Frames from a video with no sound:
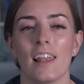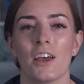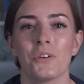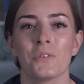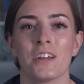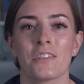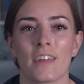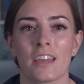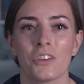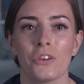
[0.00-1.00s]
Hello, and
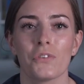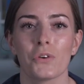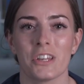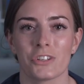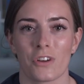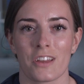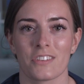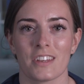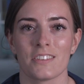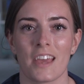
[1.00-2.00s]
thank you for your
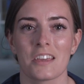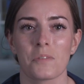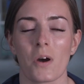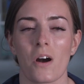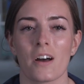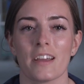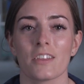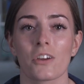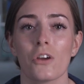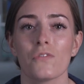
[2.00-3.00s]
interest in taking part in
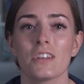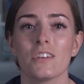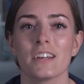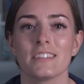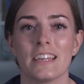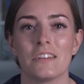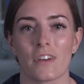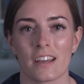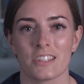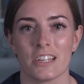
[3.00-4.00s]
the COVID nineteen
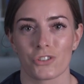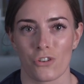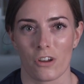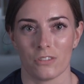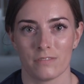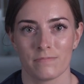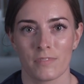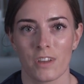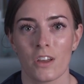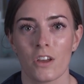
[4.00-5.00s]
vaccine trial.
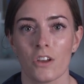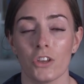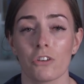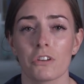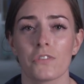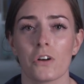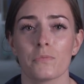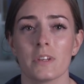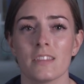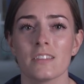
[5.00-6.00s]
Your
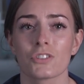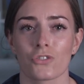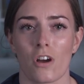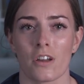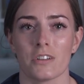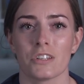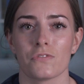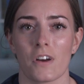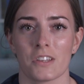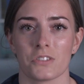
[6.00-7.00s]
involvement in this trial is
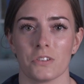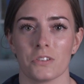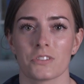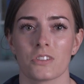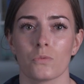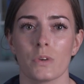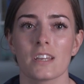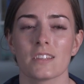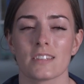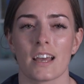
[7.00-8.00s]
vital so that we
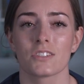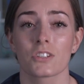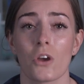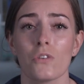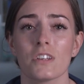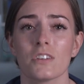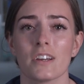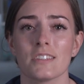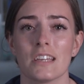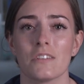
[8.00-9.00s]
can test COVID
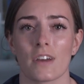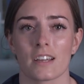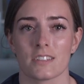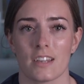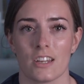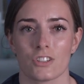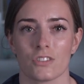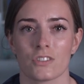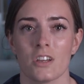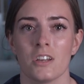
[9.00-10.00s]
nineteen
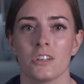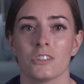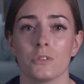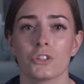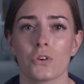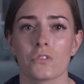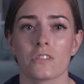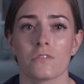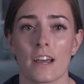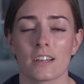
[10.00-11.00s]
vaccinations to ensure that
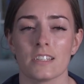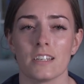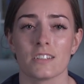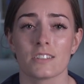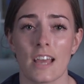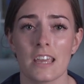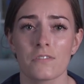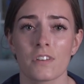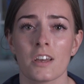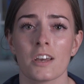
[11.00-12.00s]
the vaccine is
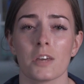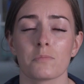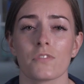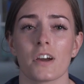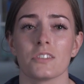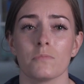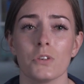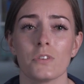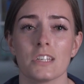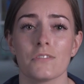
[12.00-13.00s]
safe and provides
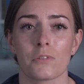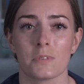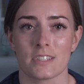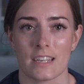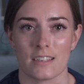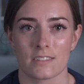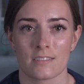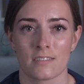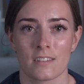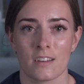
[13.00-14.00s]
immunity from disease.